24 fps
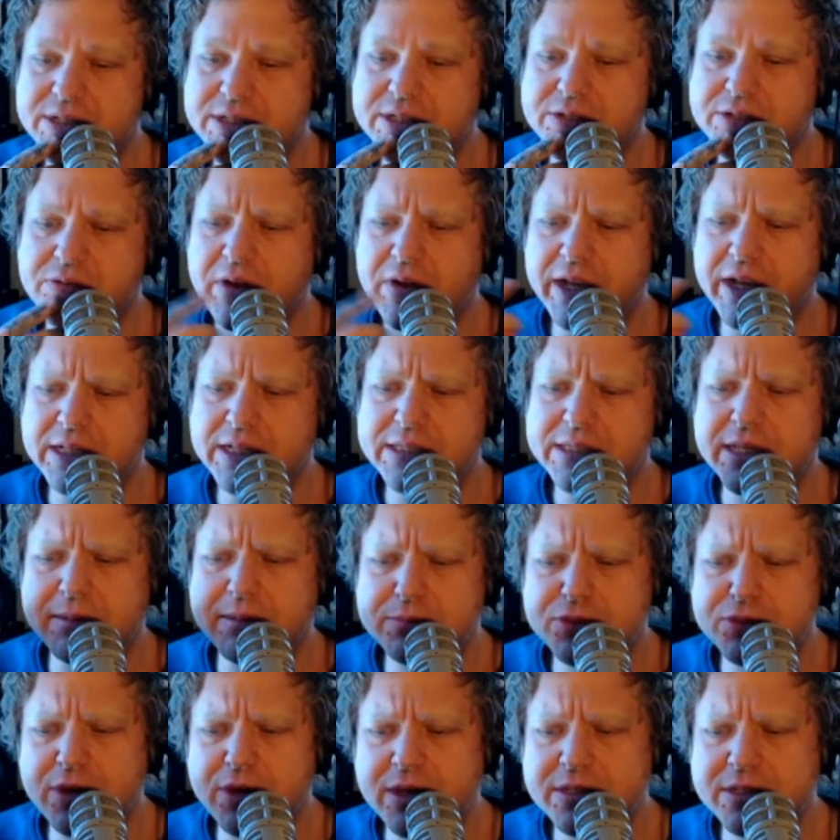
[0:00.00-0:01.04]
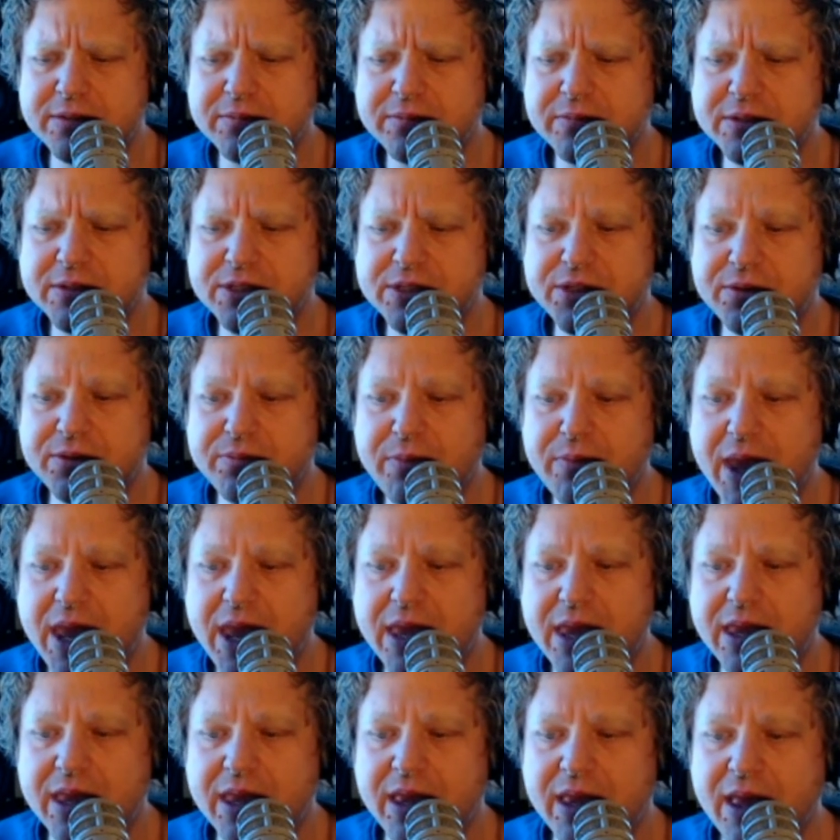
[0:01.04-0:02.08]
Christ, and I'm trying to
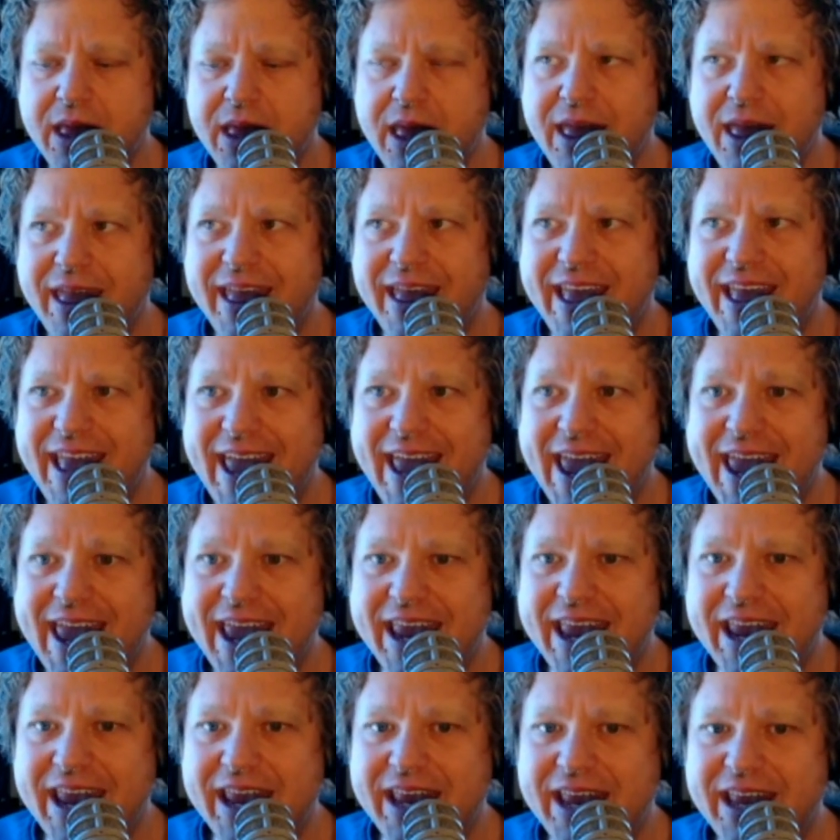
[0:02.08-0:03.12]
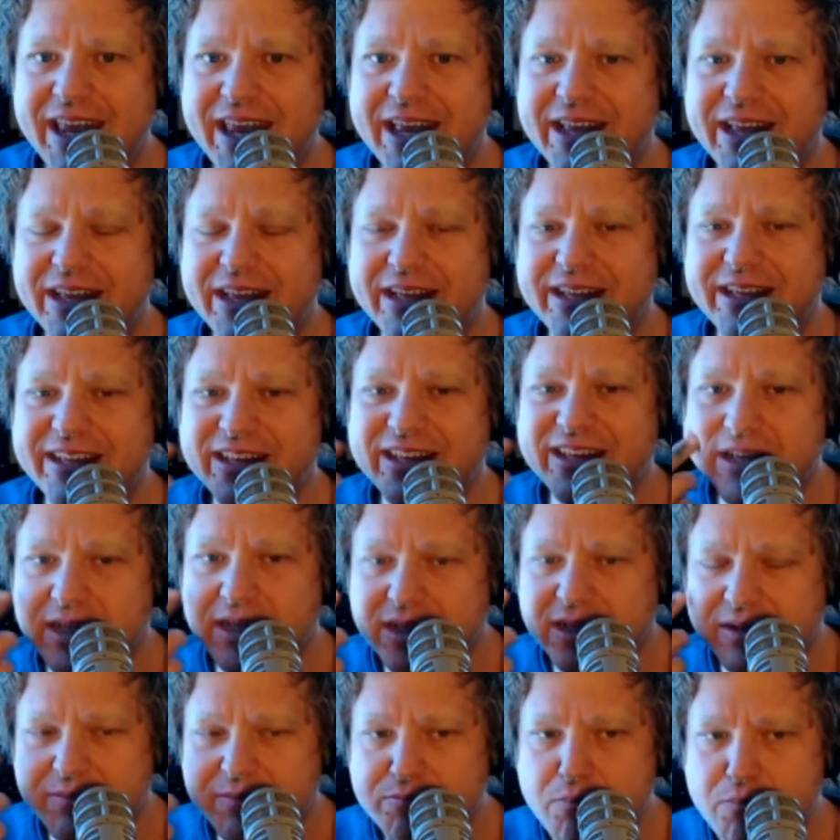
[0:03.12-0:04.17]
make a
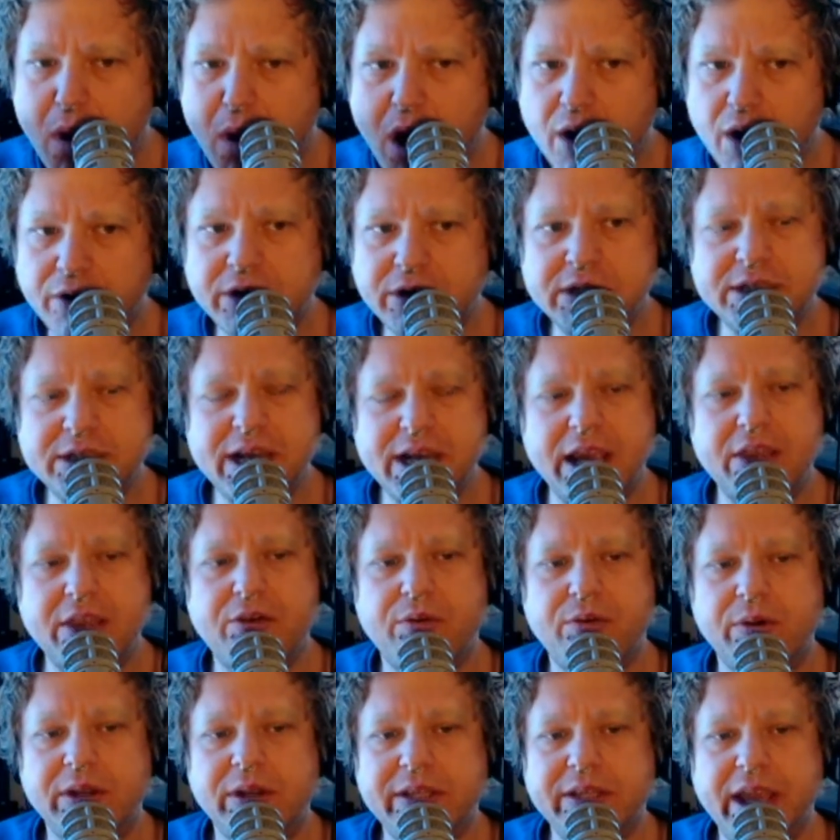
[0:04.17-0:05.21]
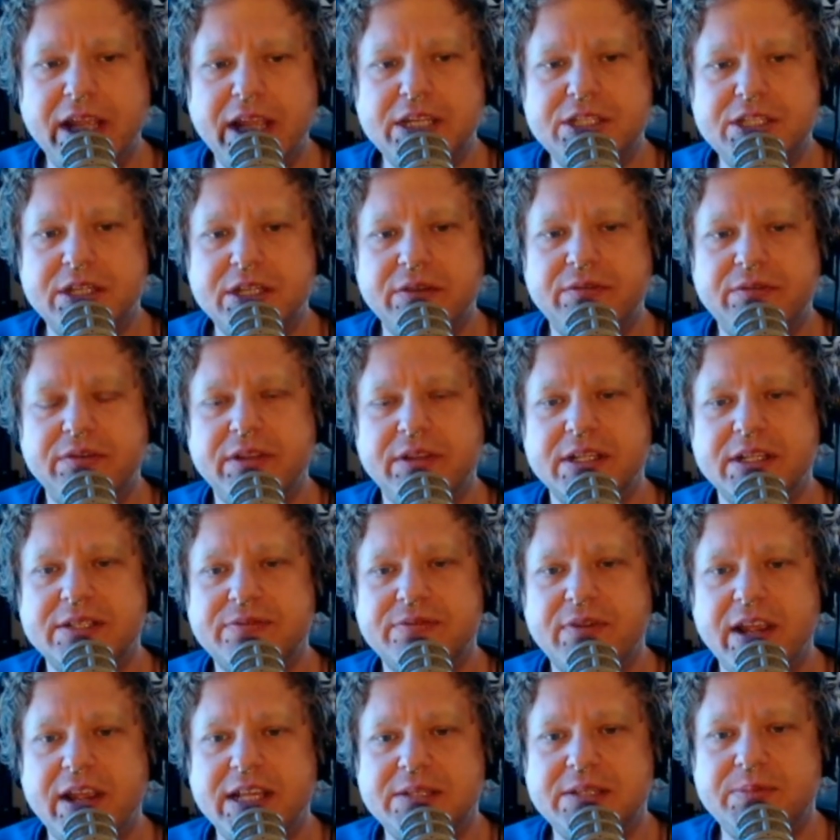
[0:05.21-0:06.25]
modern day correlation for this
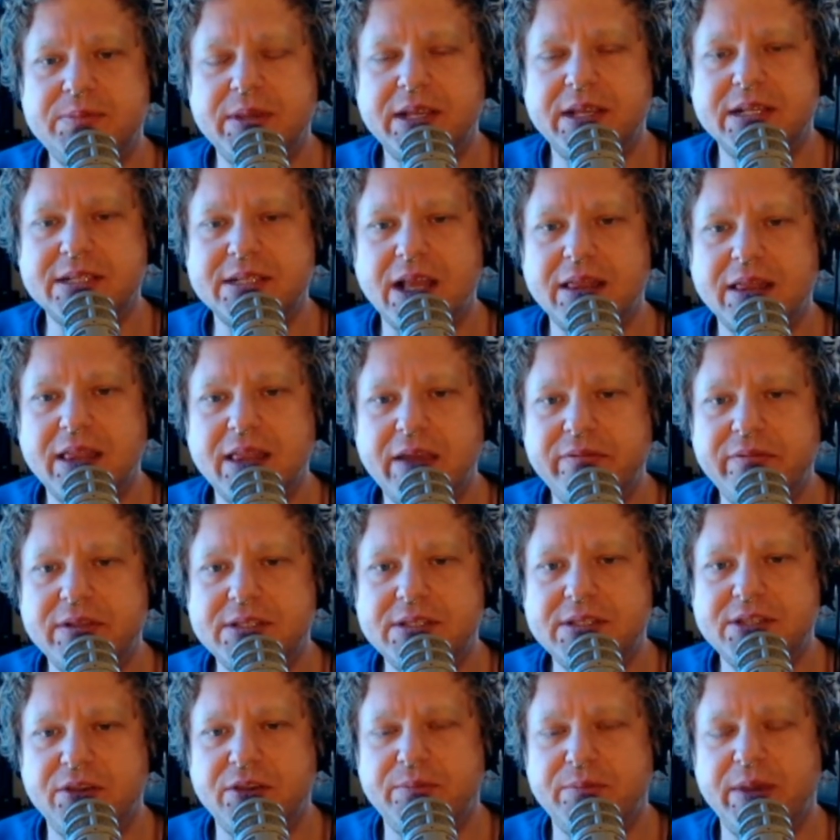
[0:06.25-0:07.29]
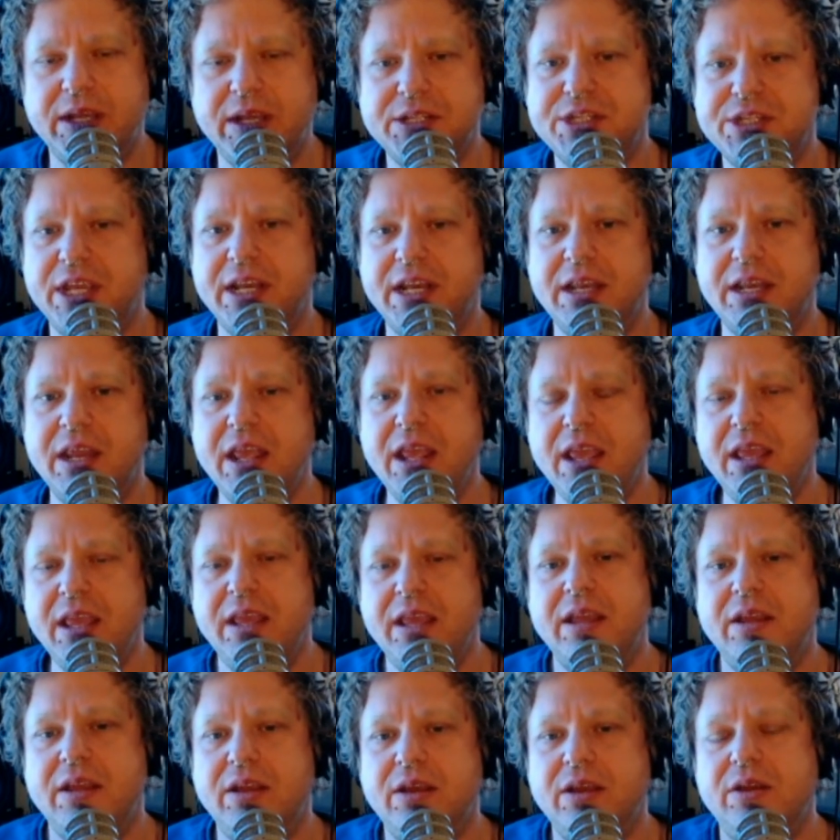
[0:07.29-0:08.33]
phrase because I love it so much. And
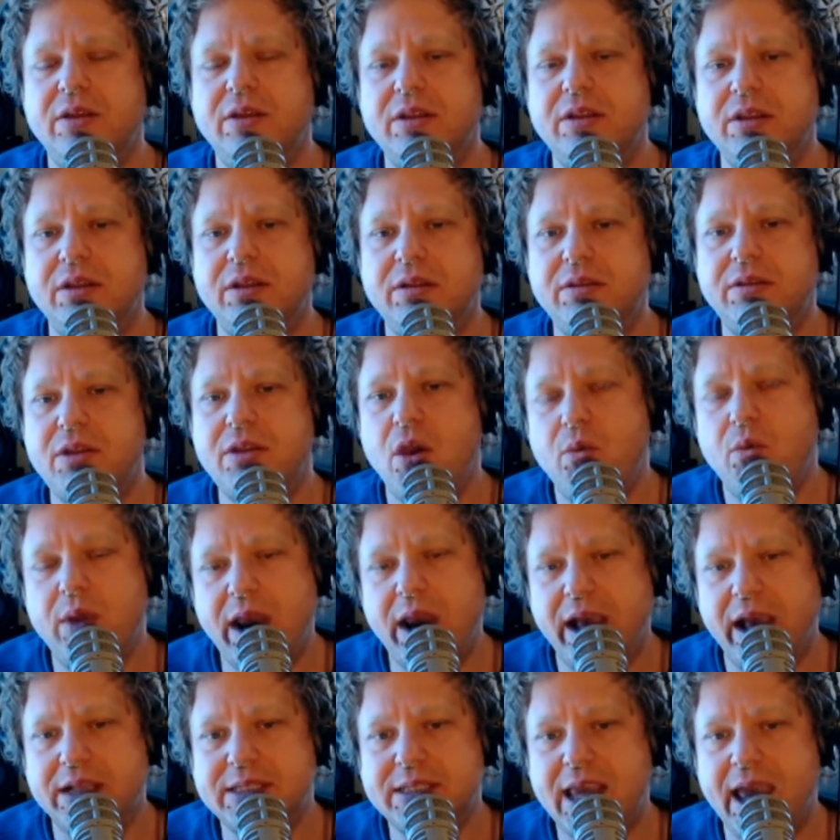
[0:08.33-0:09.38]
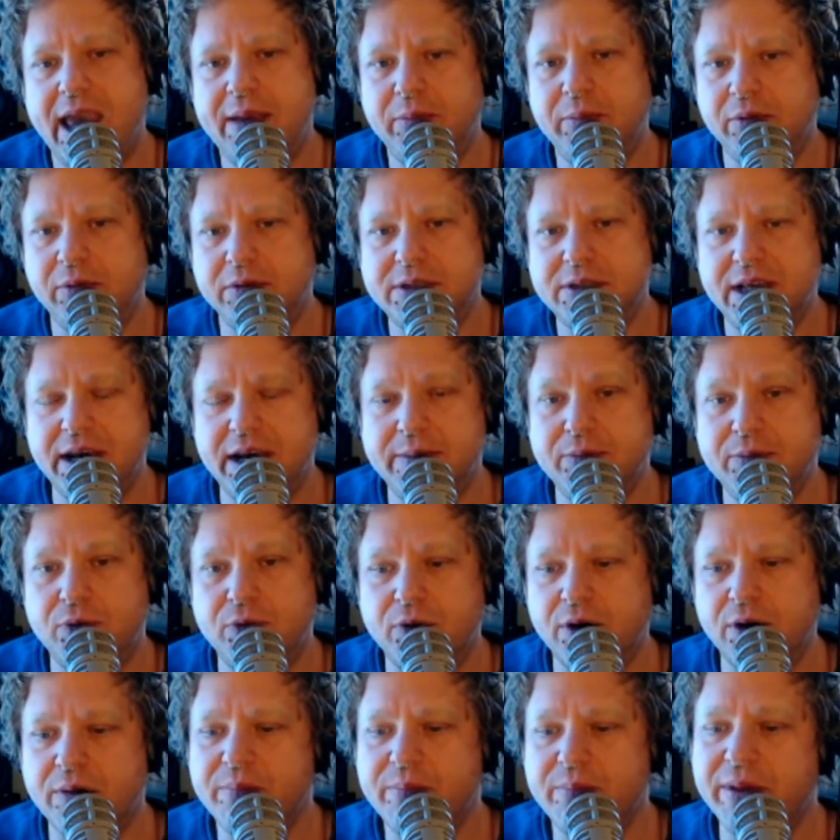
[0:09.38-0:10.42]
no one has camels
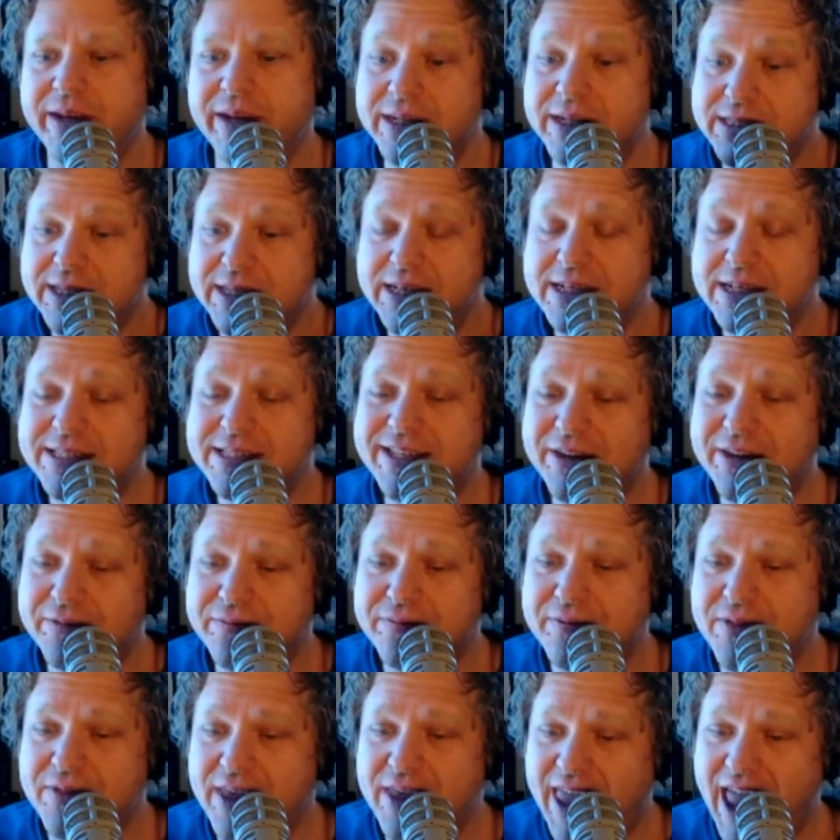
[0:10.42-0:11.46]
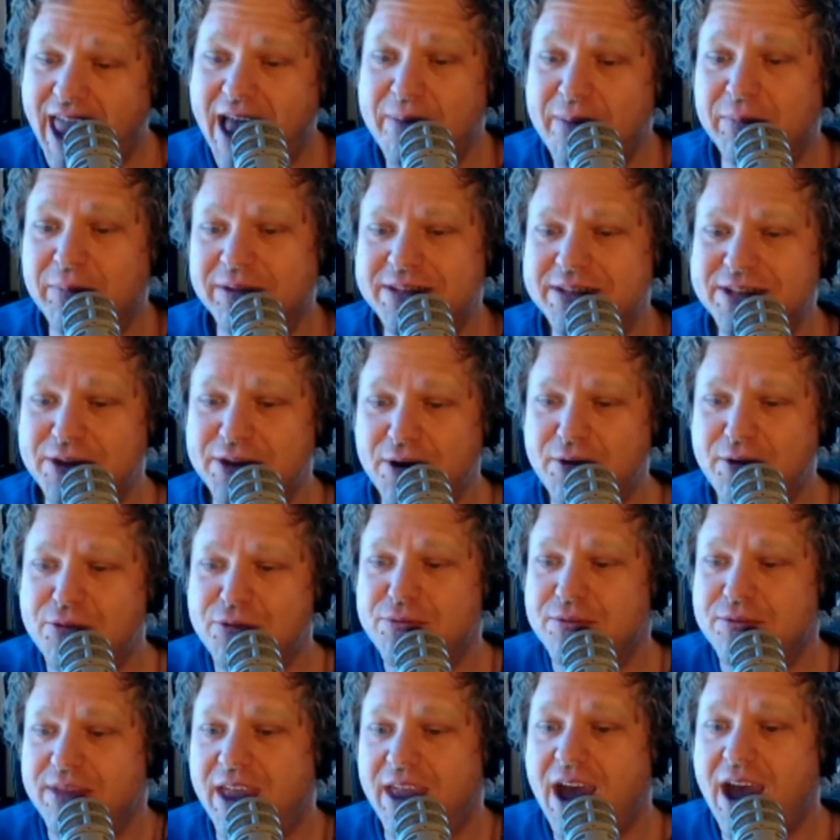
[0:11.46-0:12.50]
anymore, but it's easier for the camel to go through
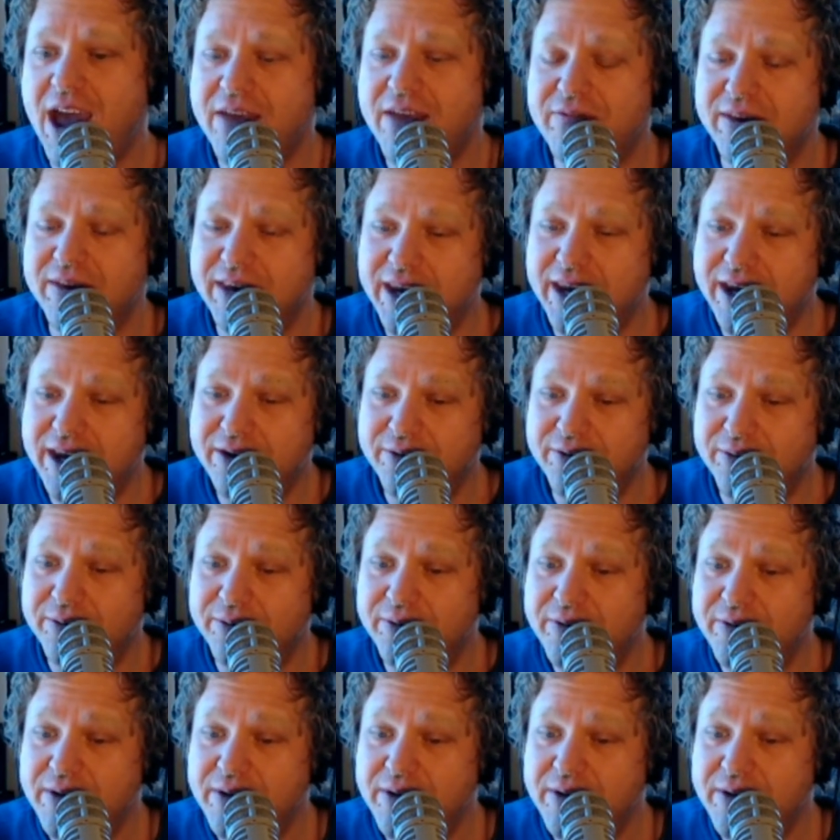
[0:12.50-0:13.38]
the eye of a needle